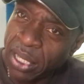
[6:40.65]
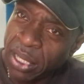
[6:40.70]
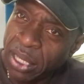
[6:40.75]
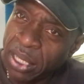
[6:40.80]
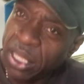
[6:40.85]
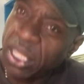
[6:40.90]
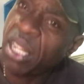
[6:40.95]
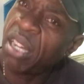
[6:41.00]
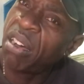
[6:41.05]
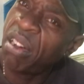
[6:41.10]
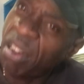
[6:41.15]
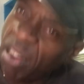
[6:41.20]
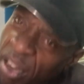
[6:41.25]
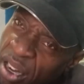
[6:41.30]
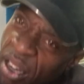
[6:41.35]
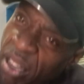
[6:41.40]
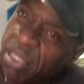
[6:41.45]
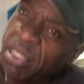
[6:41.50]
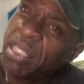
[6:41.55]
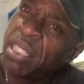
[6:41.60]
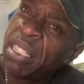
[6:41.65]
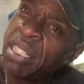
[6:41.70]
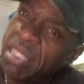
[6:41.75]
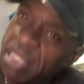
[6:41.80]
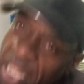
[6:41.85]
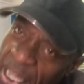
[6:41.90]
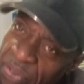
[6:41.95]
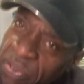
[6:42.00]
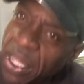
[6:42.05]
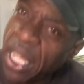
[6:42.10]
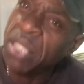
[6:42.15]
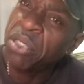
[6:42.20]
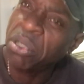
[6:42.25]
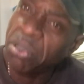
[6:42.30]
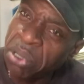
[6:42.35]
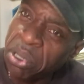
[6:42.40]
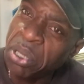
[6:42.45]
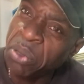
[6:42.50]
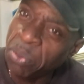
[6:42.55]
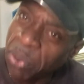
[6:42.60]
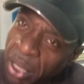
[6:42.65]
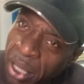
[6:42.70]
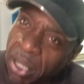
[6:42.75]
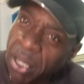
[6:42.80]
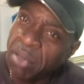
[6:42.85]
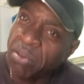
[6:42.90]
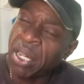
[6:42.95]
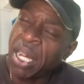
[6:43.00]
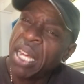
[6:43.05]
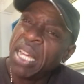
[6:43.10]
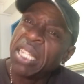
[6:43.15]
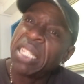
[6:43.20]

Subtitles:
You're hard left. That's who you are, right?